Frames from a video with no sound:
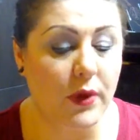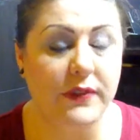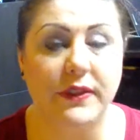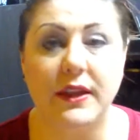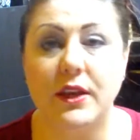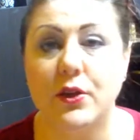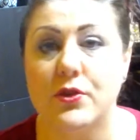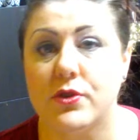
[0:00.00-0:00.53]
Well,
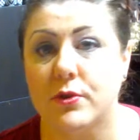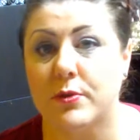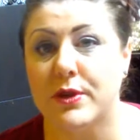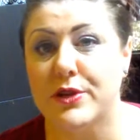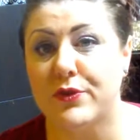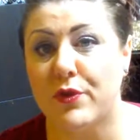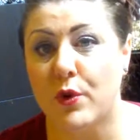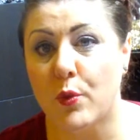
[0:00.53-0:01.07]
thank you so
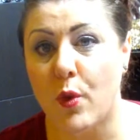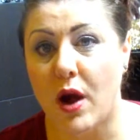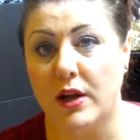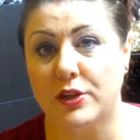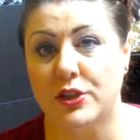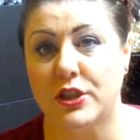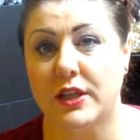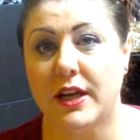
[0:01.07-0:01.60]
much for
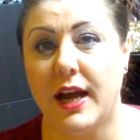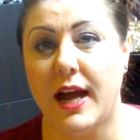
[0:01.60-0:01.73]
watching.